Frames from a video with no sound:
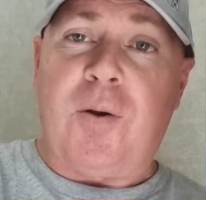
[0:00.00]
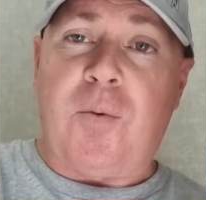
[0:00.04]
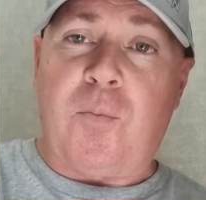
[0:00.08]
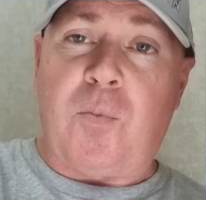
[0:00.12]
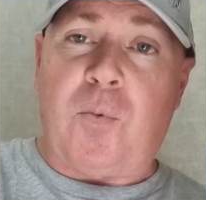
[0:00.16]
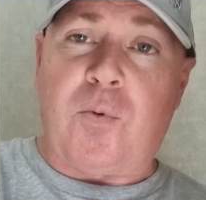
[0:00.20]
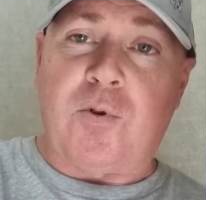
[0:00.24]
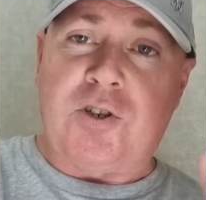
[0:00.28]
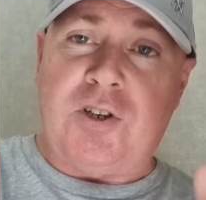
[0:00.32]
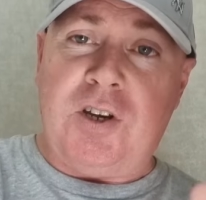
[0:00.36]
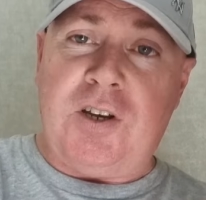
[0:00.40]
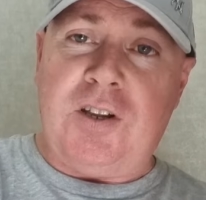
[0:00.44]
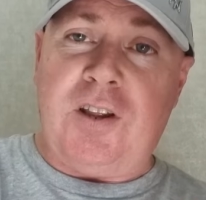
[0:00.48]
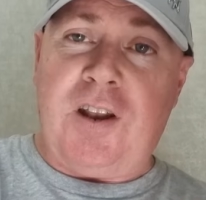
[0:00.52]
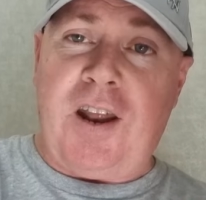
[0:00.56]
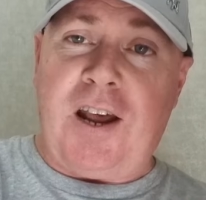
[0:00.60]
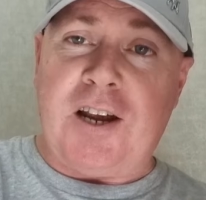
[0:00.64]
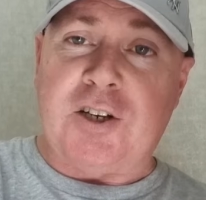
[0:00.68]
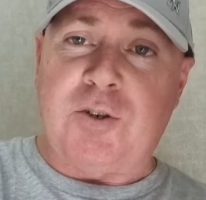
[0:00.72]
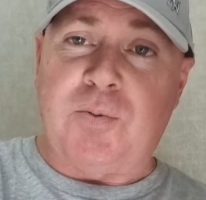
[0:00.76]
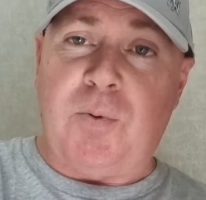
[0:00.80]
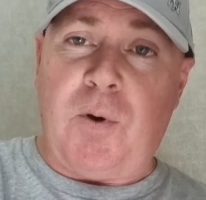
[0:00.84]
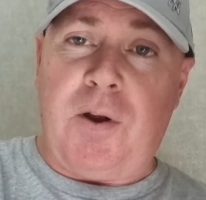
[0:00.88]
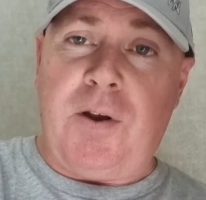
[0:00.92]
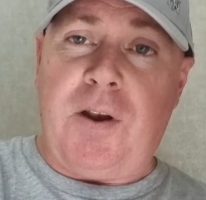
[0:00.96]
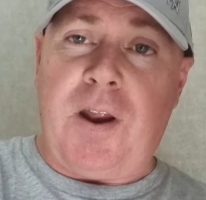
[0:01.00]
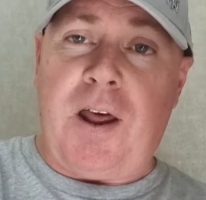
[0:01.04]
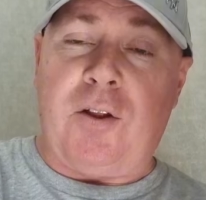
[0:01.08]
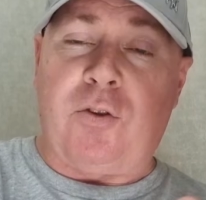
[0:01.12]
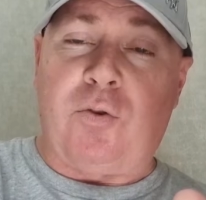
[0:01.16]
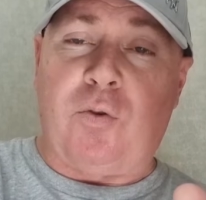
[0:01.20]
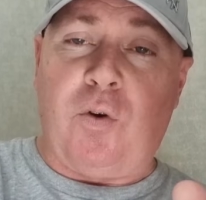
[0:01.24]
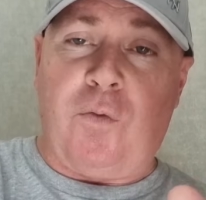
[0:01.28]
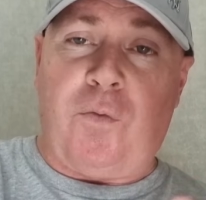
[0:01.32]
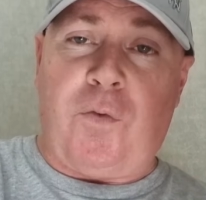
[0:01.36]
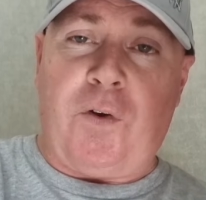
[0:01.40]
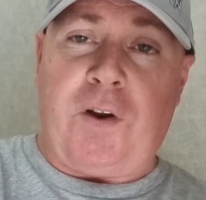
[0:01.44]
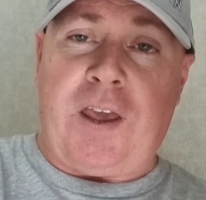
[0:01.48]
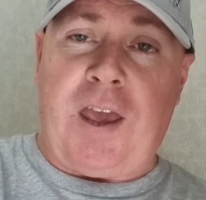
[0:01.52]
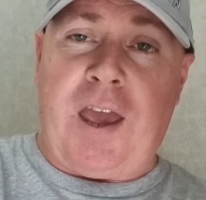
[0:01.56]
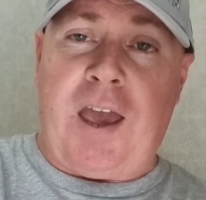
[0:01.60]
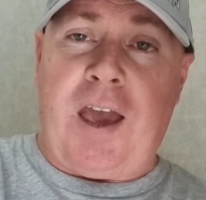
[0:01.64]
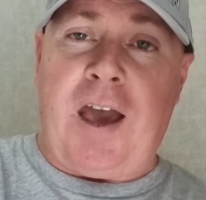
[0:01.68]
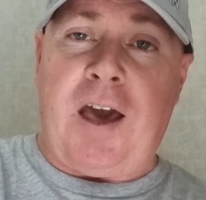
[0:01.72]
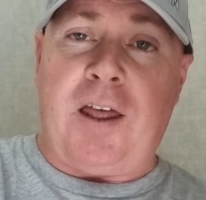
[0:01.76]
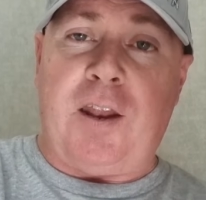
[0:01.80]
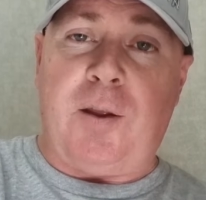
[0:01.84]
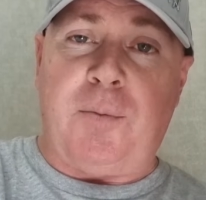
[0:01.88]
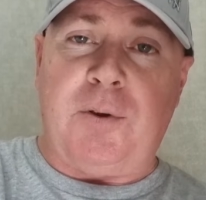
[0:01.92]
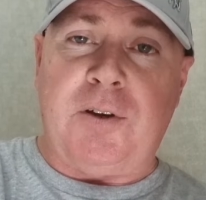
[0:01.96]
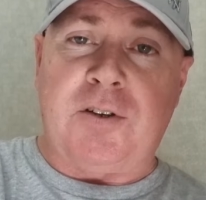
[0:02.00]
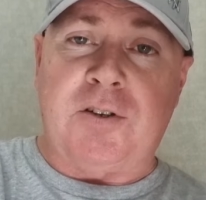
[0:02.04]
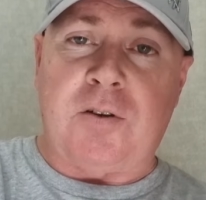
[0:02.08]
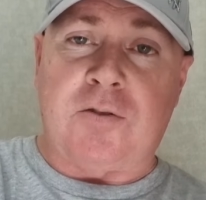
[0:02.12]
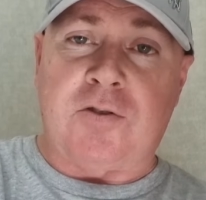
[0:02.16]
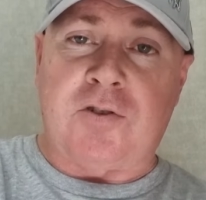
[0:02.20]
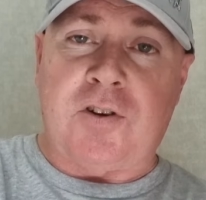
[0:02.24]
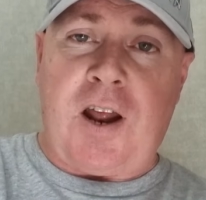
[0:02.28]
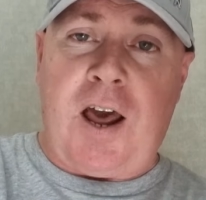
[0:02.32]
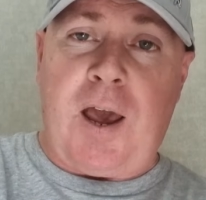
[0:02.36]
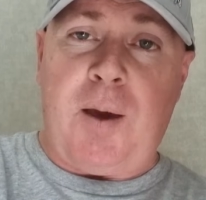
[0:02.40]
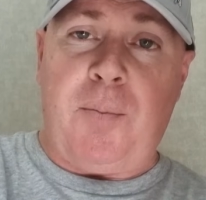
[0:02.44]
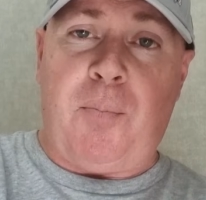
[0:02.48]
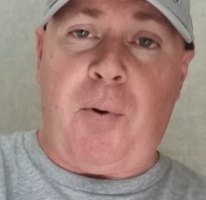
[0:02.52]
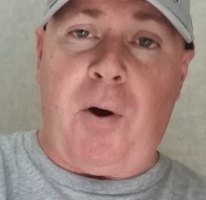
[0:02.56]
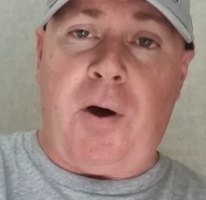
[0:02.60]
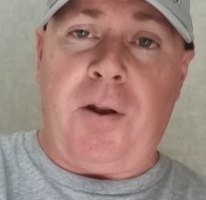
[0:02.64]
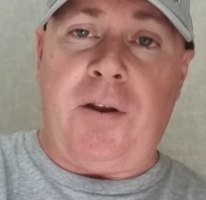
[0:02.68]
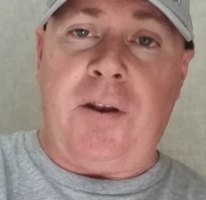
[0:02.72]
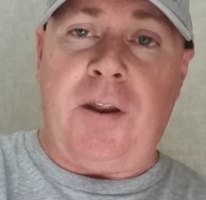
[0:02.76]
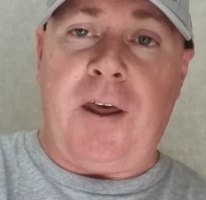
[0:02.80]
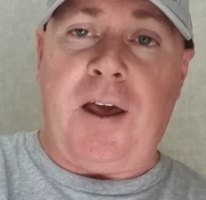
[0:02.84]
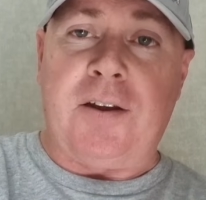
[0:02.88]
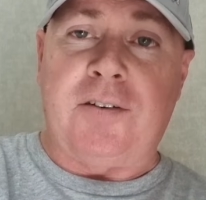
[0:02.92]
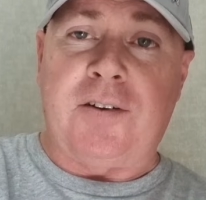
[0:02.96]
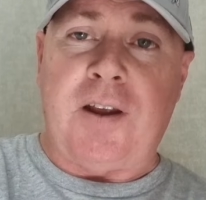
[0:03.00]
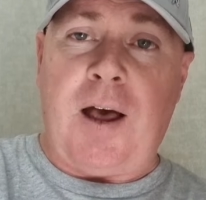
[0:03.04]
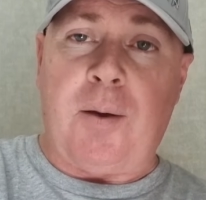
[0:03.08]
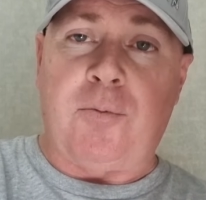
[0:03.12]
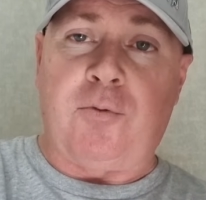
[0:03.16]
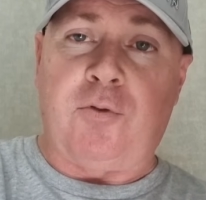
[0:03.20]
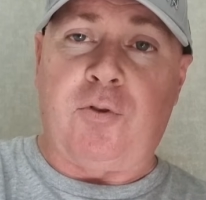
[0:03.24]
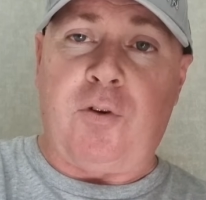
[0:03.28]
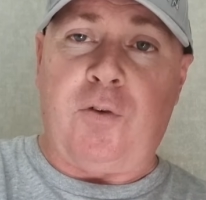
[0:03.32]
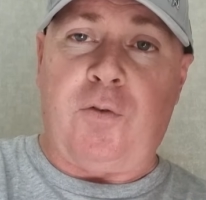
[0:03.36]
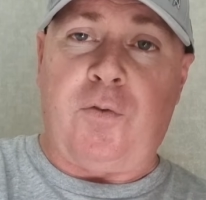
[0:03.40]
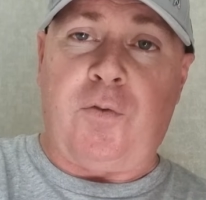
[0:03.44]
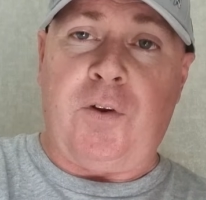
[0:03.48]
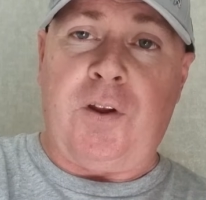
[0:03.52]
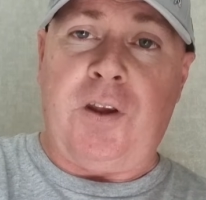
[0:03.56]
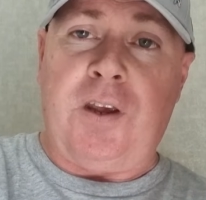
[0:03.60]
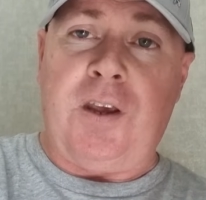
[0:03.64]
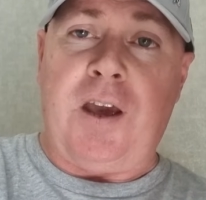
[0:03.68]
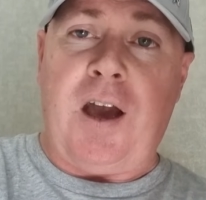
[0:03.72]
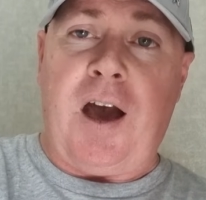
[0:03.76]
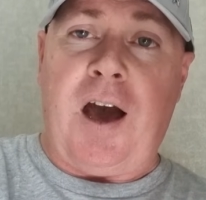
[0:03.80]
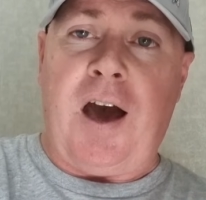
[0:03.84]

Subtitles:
We'll see you in the next one. Don't forget, hit the wee subscribe button. It's absolutely free.